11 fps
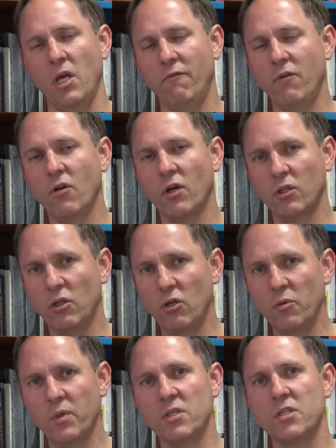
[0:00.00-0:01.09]
if you're not
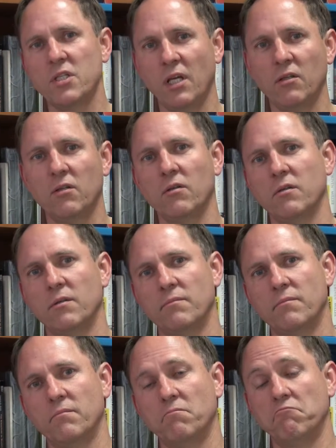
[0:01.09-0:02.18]
human-centered,
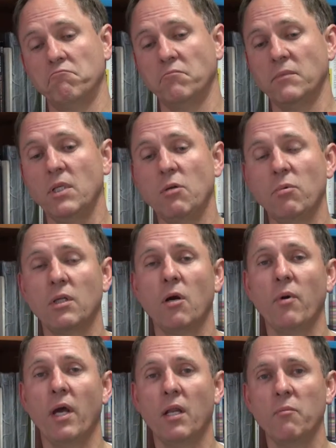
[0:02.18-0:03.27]
you would
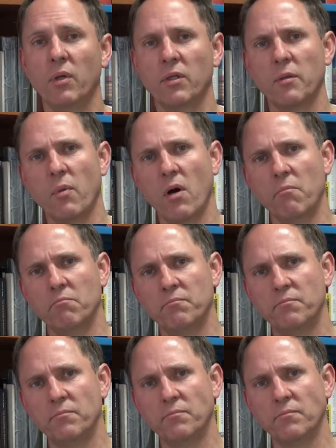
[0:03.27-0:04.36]
go ahead and build a bomb
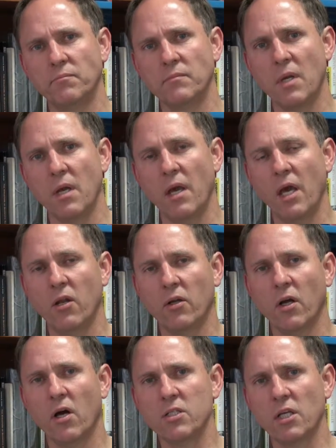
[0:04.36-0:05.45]
and
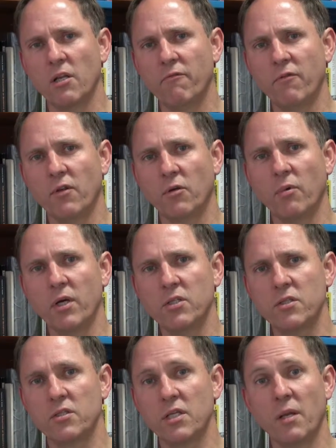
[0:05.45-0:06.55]
not ask any further
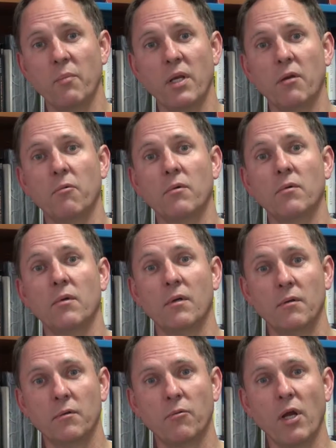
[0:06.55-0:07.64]
questions and be
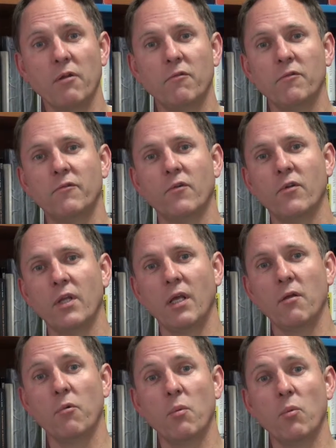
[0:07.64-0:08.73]
grateful for
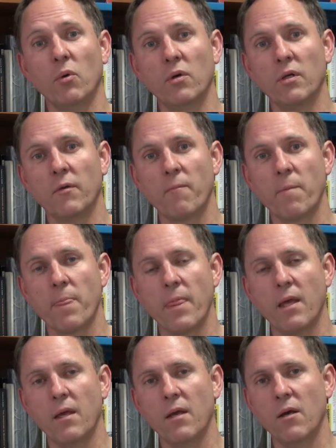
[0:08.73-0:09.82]
the reward.
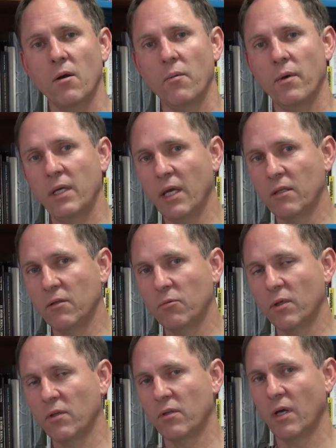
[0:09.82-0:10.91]
yet
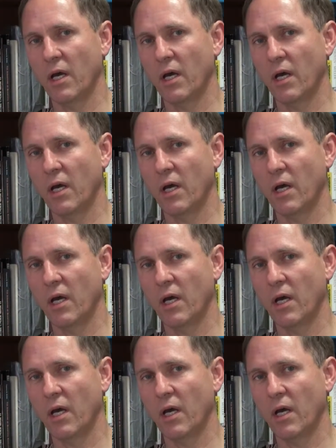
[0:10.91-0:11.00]
with